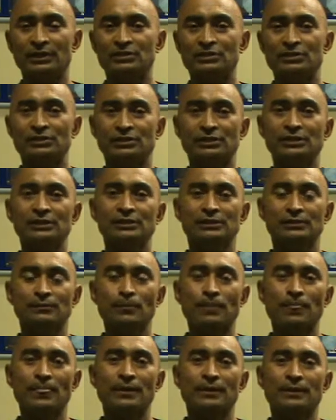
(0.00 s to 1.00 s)
agencies,
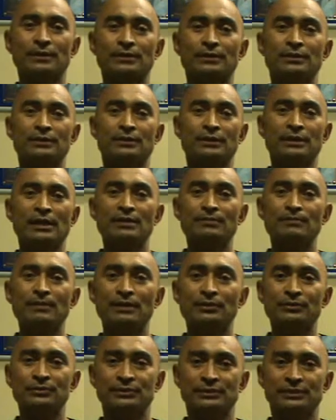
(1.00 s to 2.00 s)

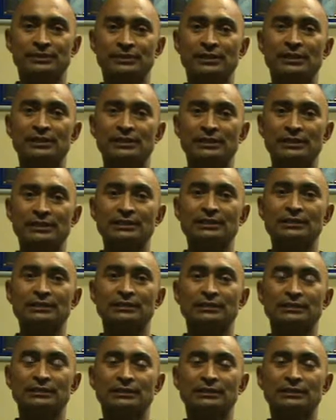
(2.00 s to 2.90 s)
Kathmandu is getting